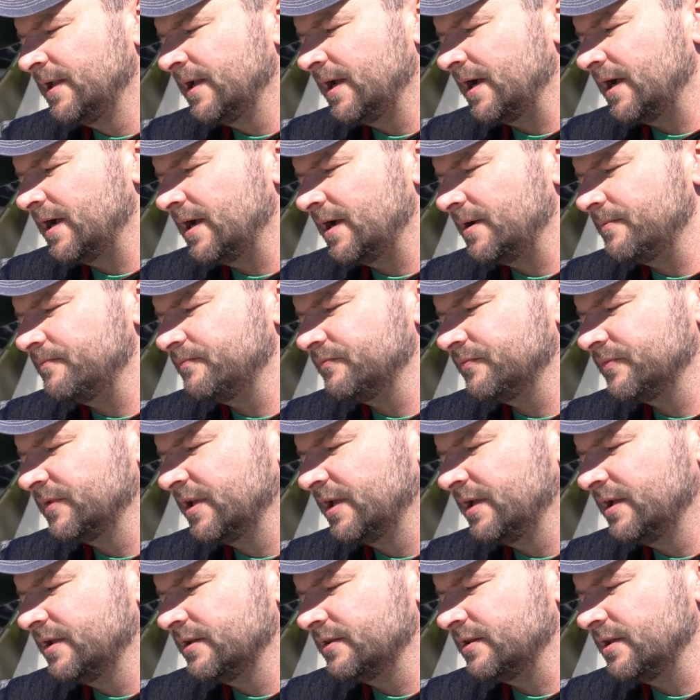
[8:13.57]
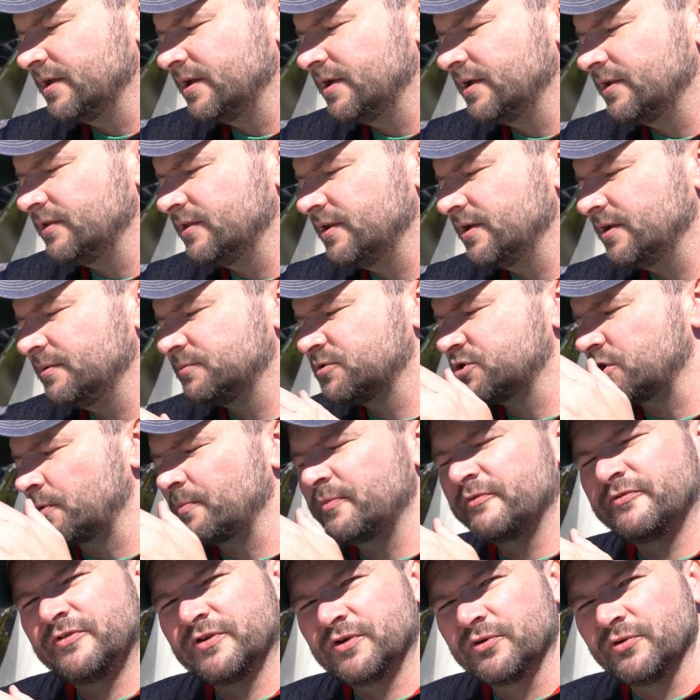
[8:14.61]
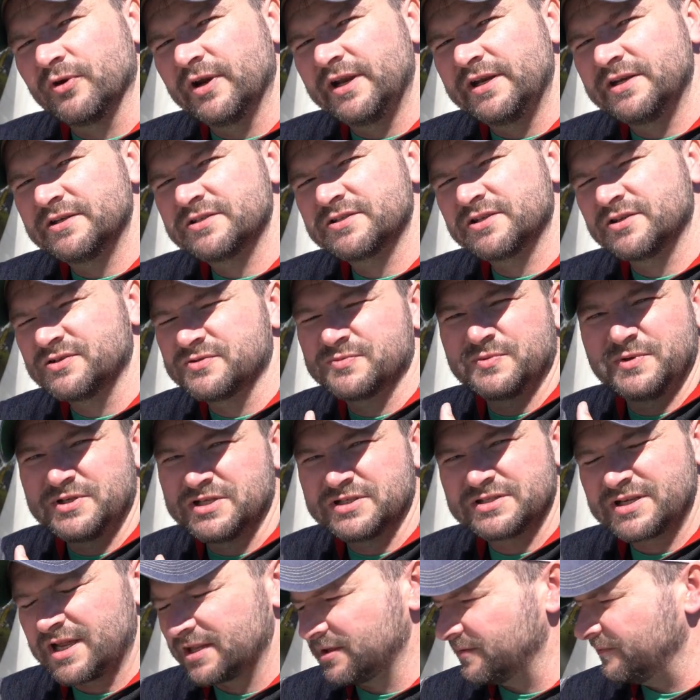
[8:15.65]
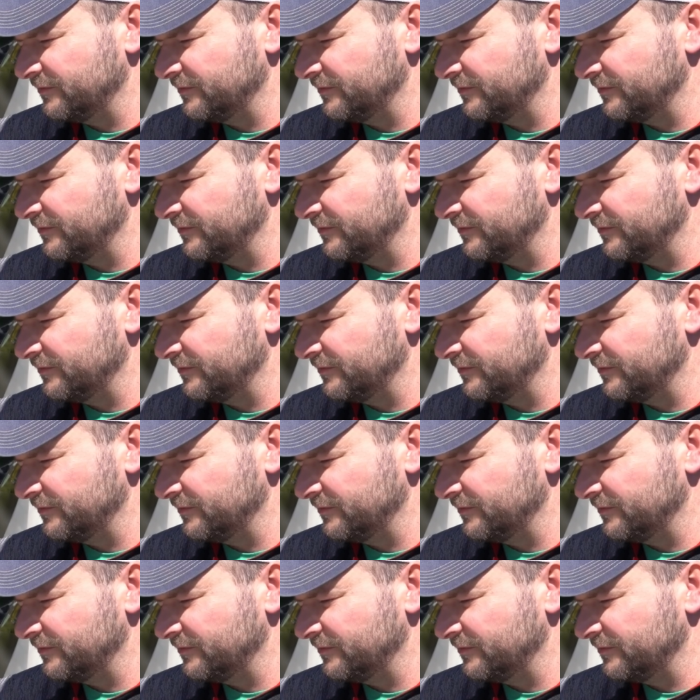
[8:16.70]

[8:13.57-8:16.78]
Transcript: the top of the greens because we just had them